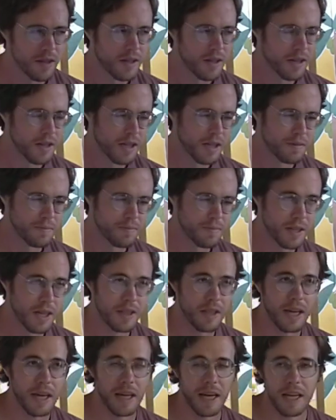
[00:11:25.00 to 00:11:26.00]

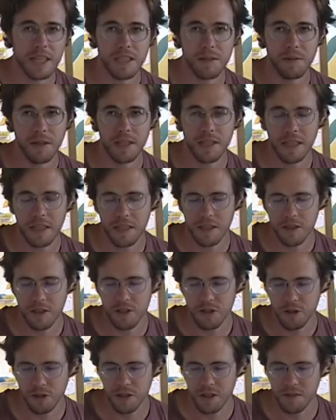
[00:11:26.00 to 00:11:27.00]
And that has to be connected to the
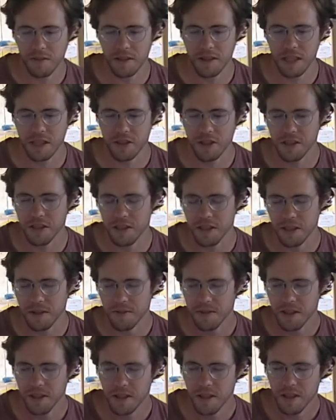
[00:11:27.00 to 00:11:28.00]
source of the electricity.
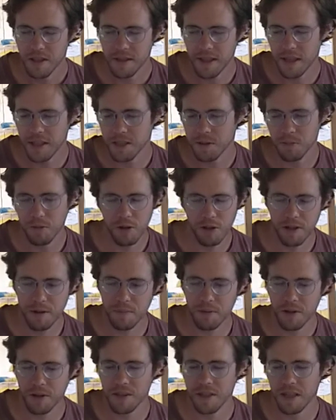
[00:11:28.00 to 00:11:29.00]
It's more
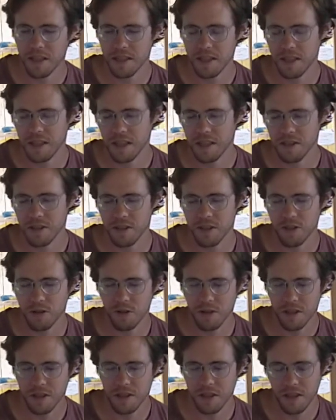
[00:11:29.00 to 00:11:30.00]
important that it's connected to the
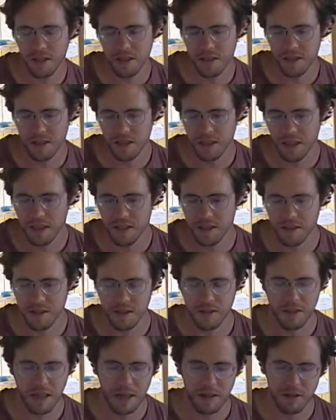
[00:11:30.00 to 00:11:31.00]
source than it's connected to
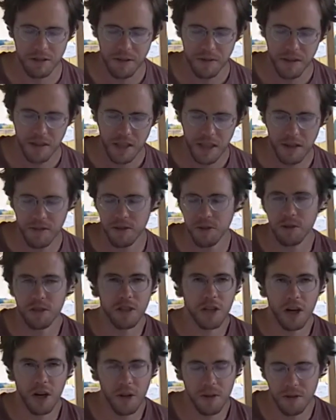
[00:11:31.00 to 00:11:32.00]
the ground, even though
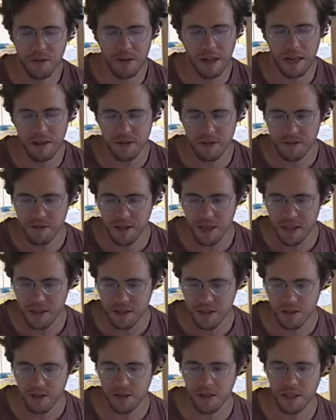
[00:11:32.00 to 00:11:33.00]
it's called the ground, right?
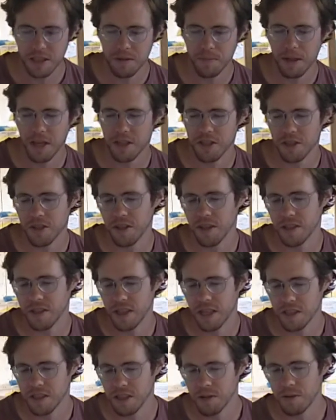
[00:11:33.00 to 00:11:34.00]
So you need to make sure that
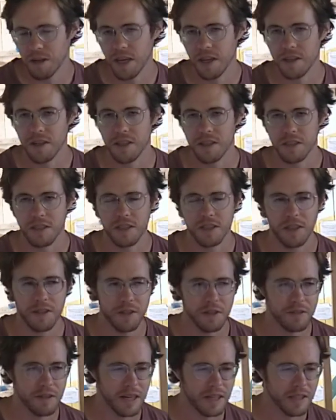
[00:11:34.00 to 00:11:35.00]
your AC wiring is
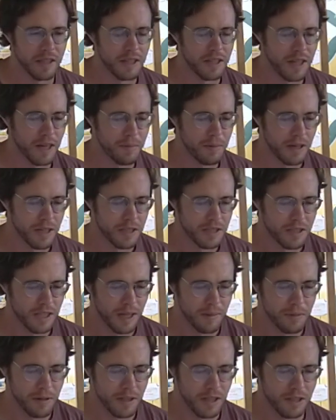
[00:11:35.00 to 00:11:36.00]
installed correctly, not by a
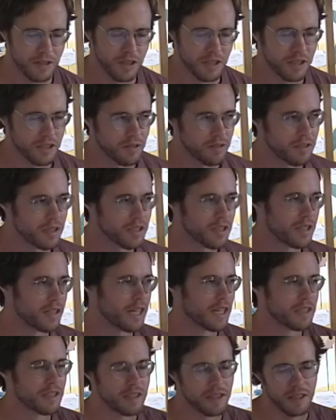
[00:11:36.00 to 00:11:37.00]
sloppy electrician who just
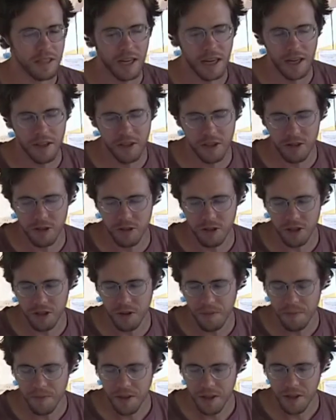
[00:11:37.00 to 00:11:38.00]
connects the hot and the neutral.